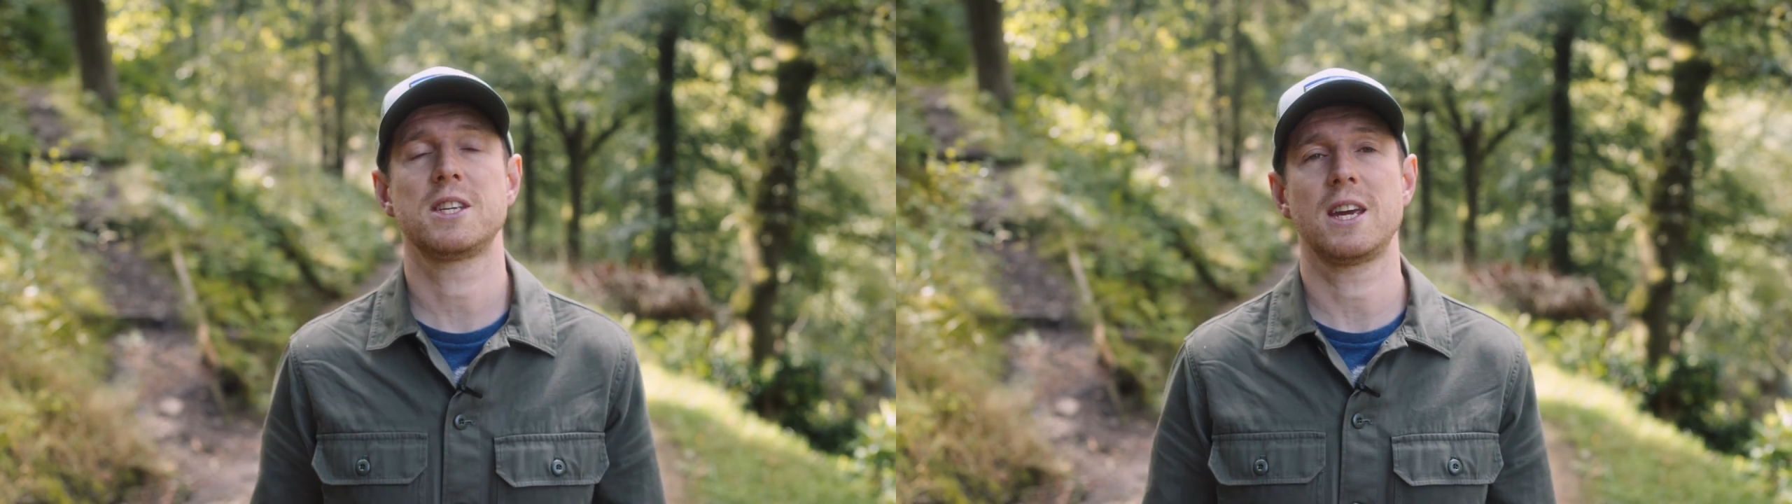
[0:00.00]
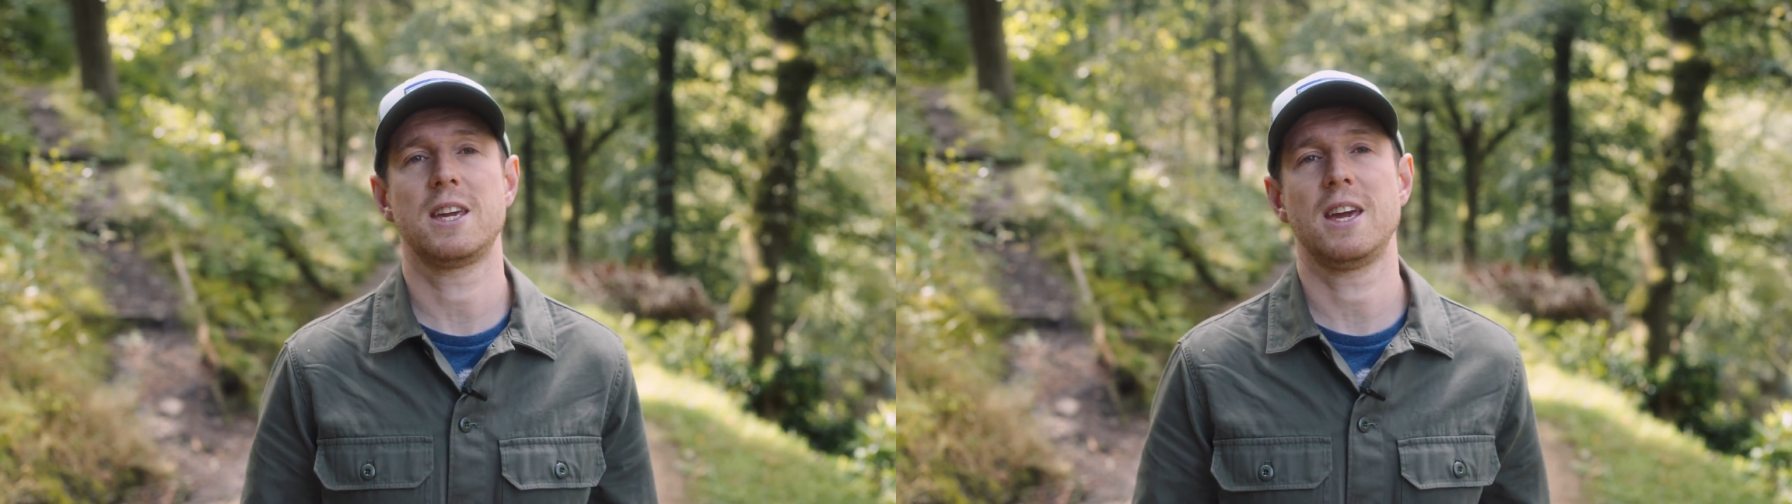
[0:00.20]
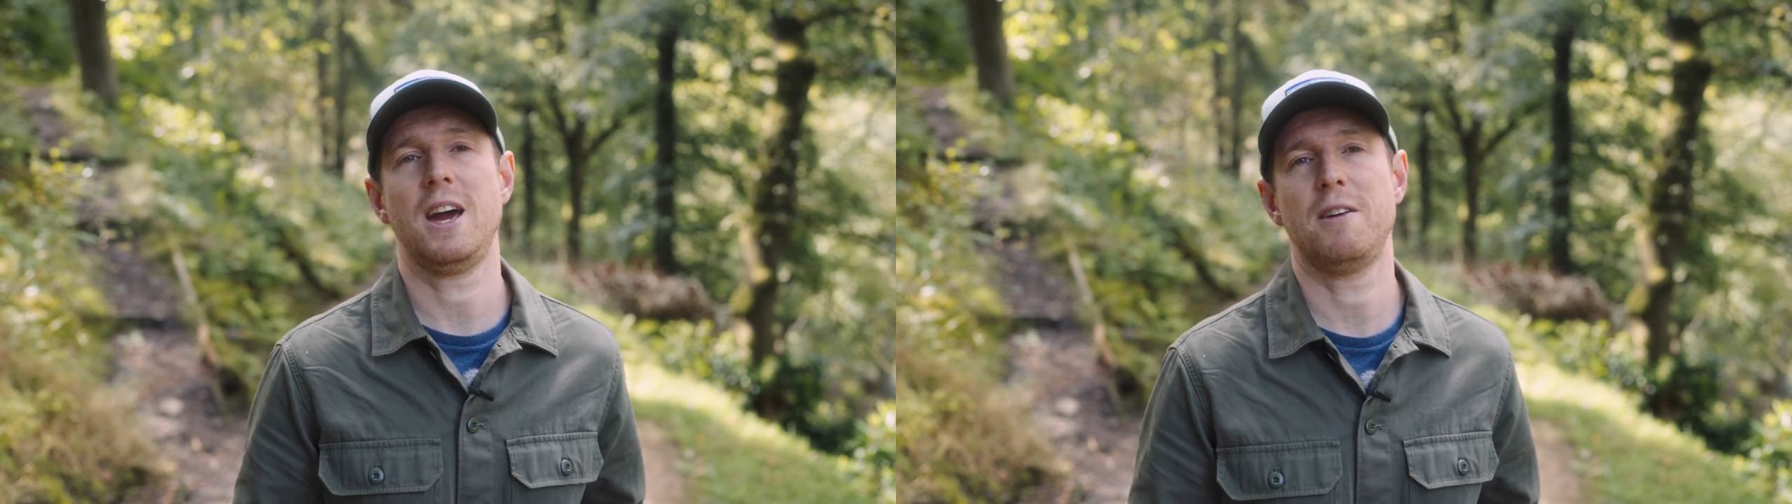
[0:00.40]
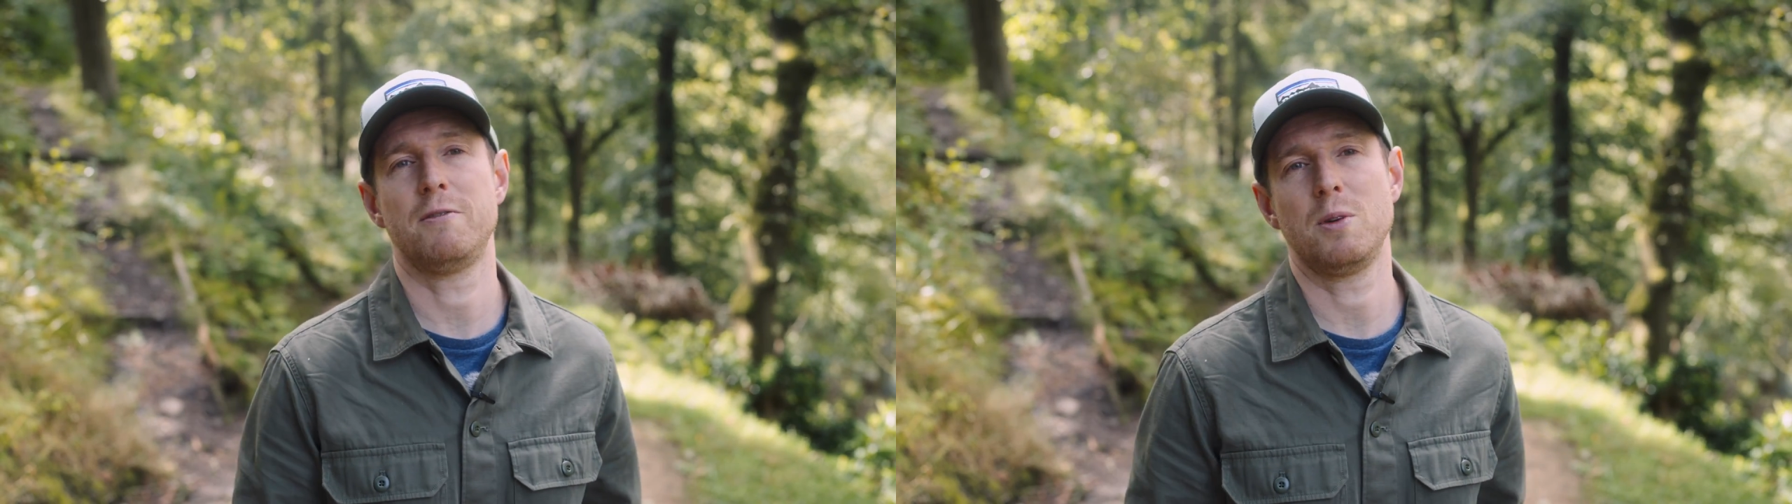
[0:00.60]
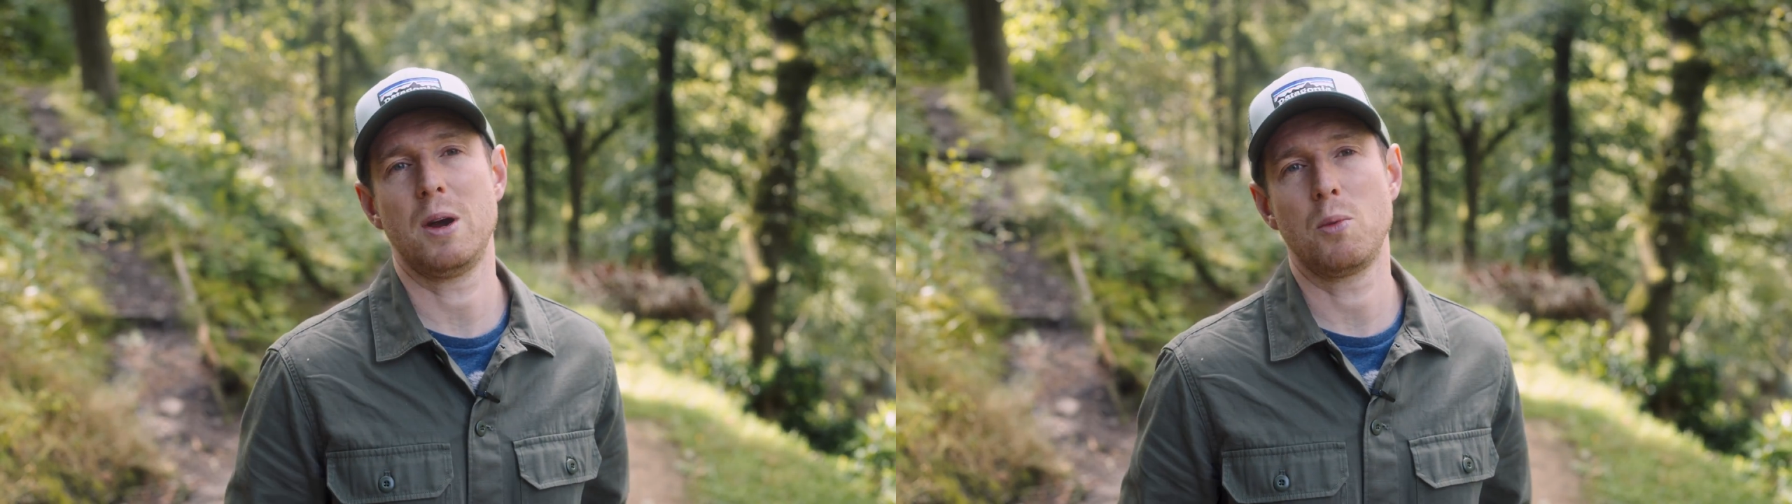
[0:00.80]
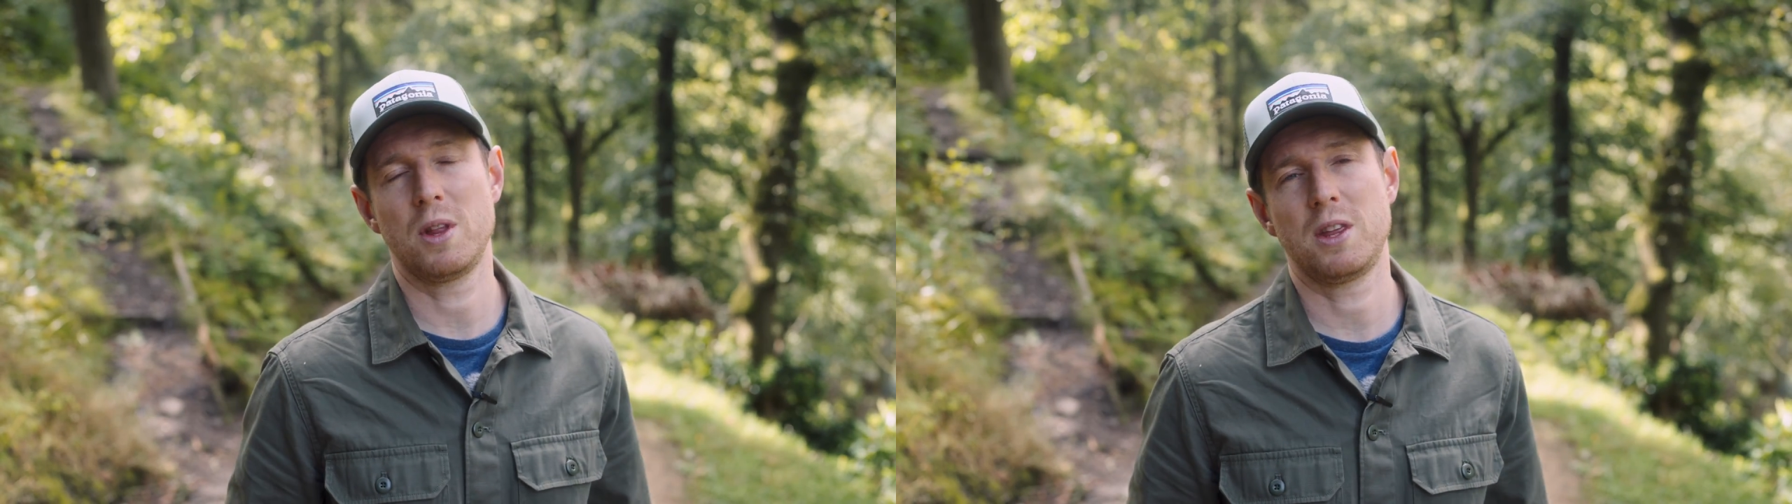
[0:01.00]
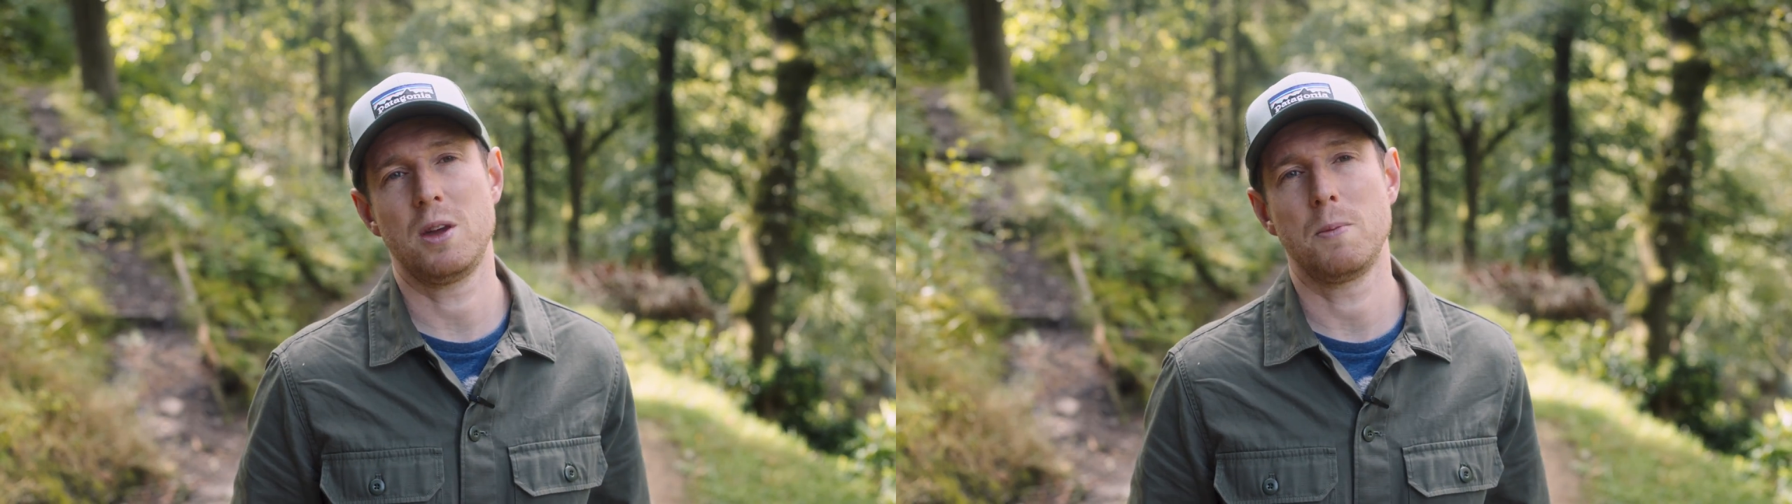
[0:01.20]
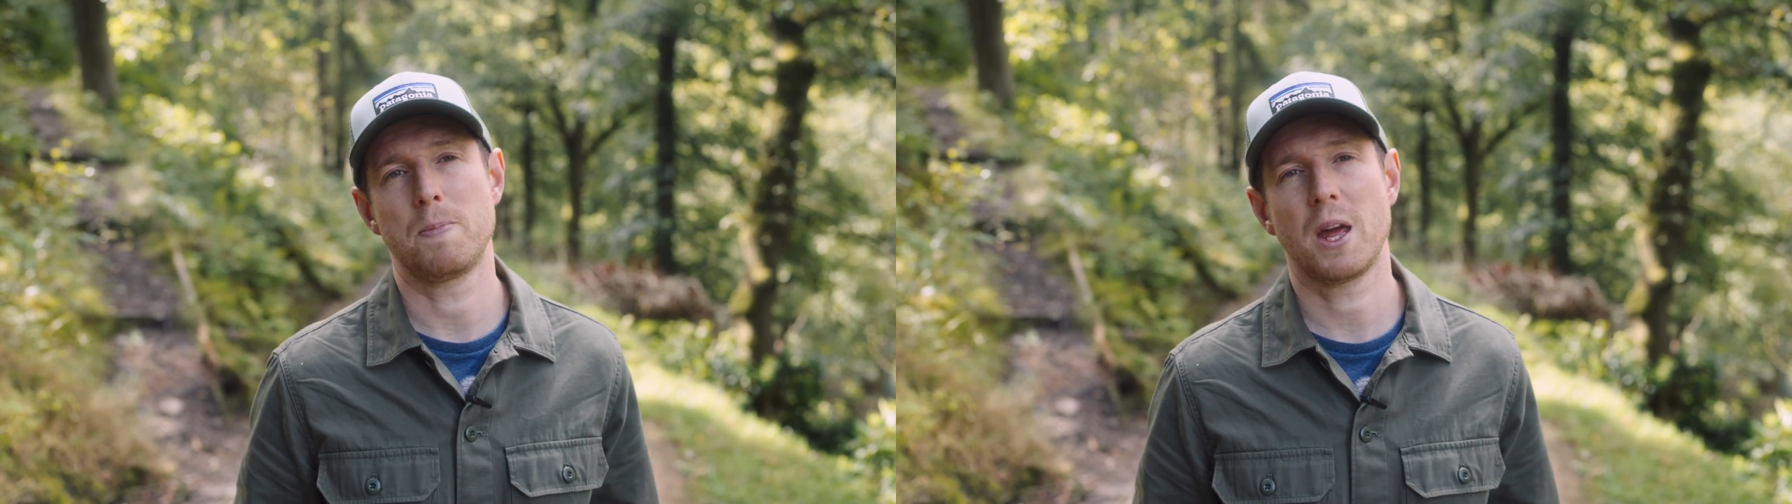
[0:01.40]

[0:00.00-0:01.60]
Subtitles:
take it everywhere with you.